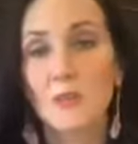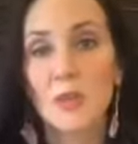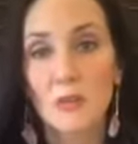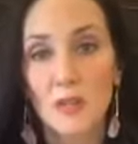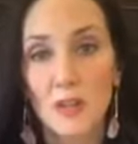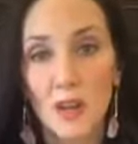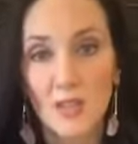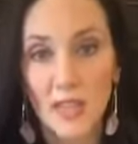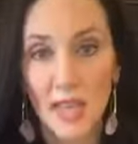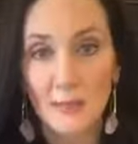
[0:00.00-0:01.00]
we were on
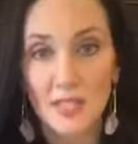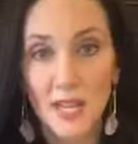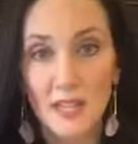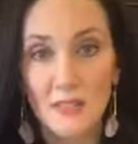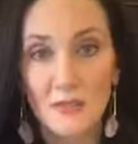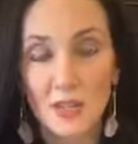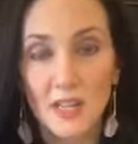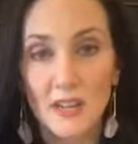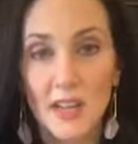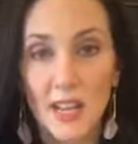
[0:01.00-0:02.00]
the GAPS diet for
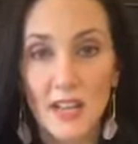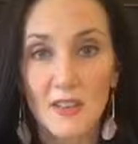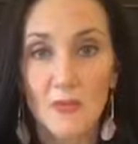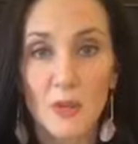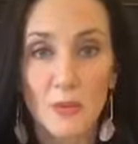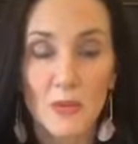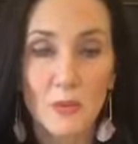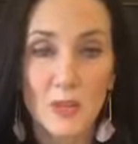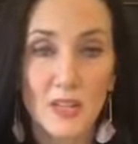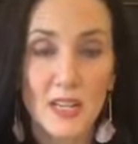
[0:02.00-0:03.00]
1.5 years where we
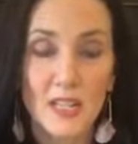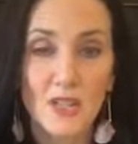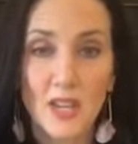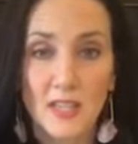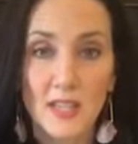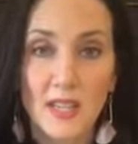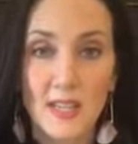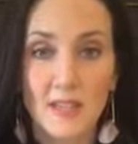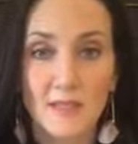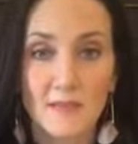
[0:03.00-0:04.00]
were
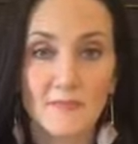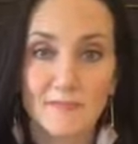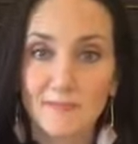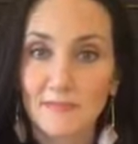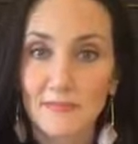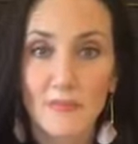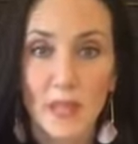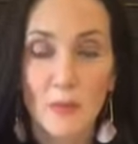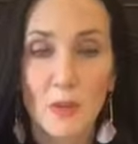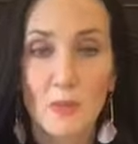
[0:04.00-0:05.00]
ingesting
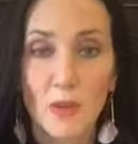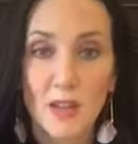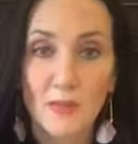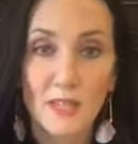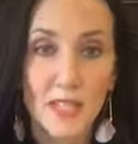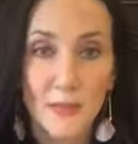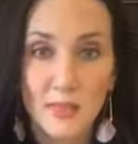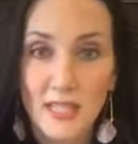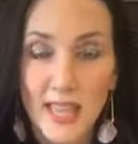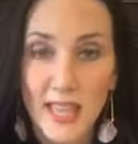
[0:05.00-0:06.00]
bone broth 3
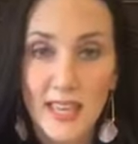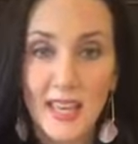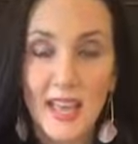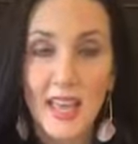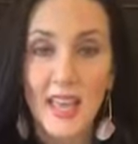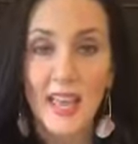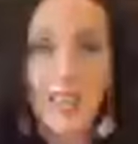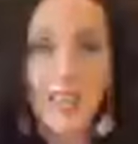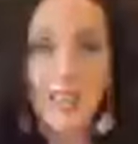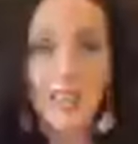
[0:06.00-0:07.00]
times a day,
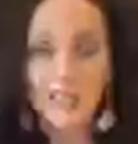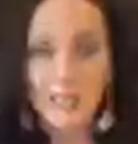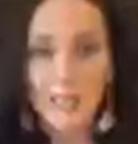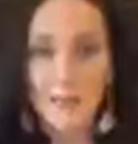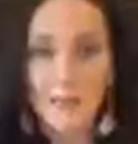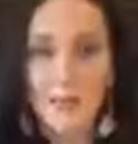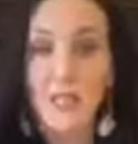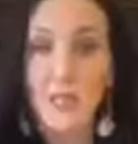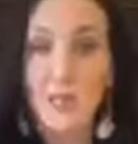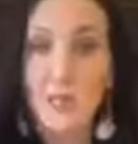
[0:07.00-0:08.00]
and
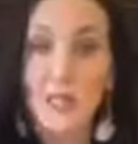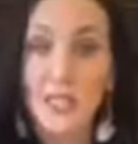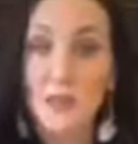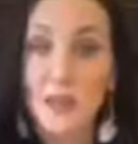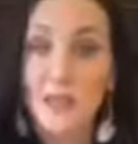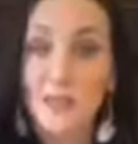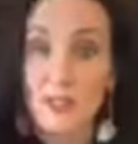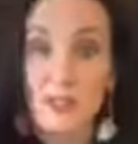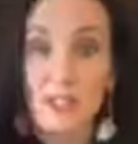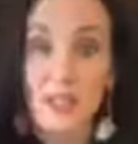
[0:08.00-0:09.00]
it's really great for
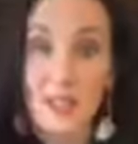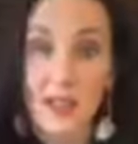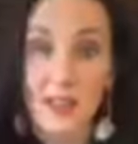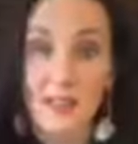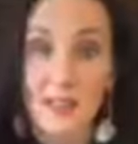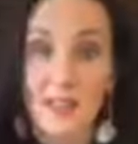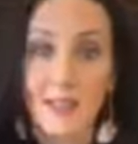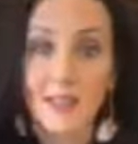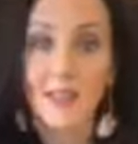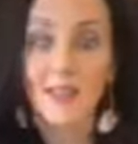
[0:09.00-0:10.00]
your skin, guys.
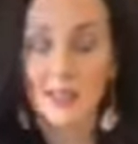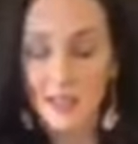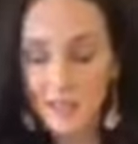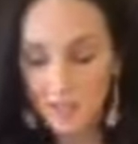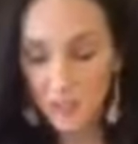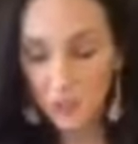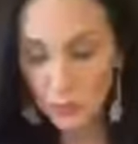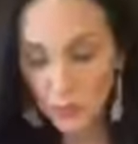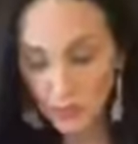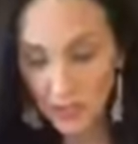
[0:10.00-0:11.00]
It's
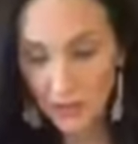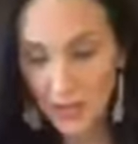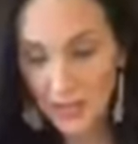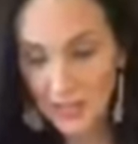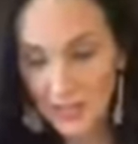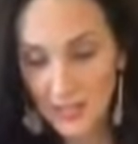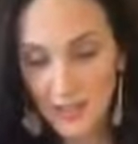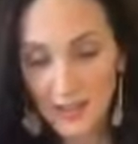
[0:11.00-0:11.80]
really great.